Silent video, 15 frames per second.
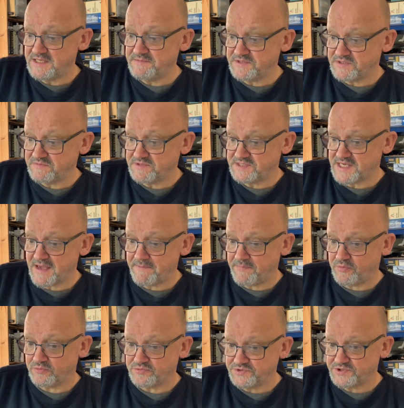him some
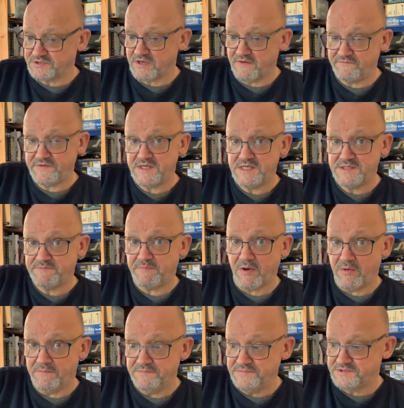samples of these
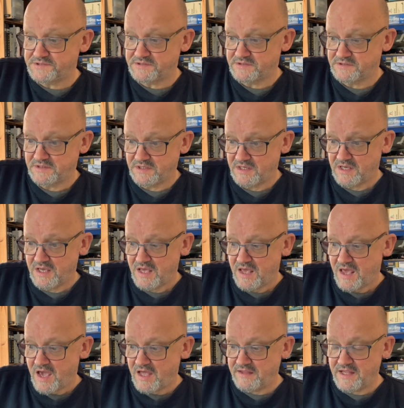bombs,
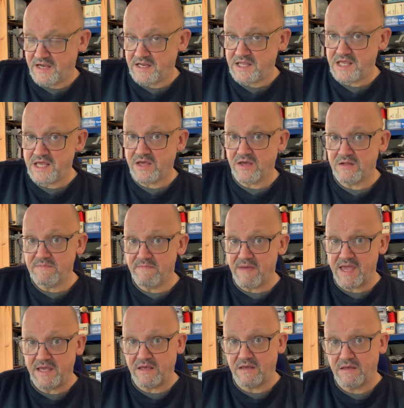and then he can
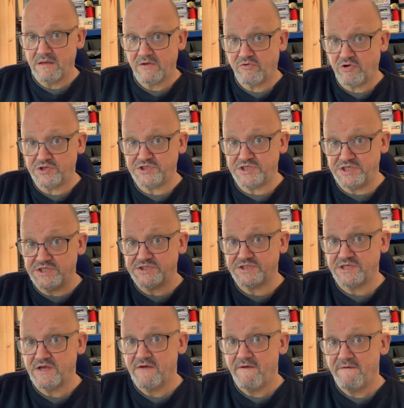make
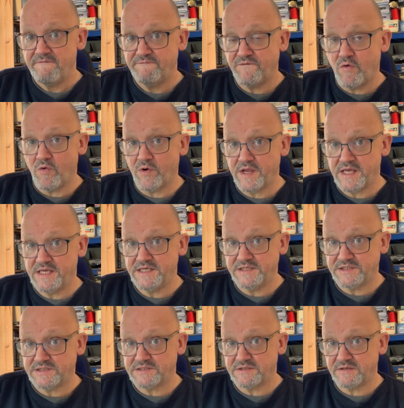crutches for
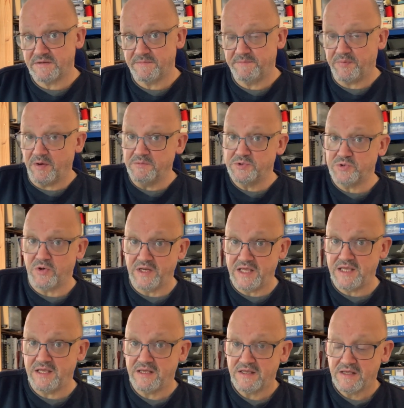his bomb
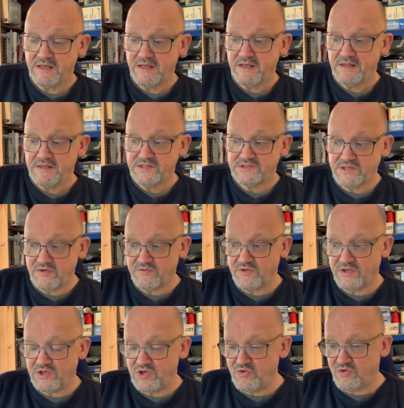trolley, so
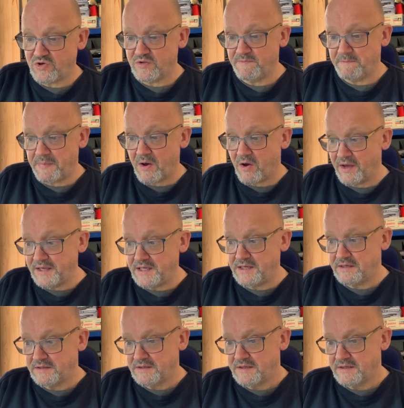that you can buy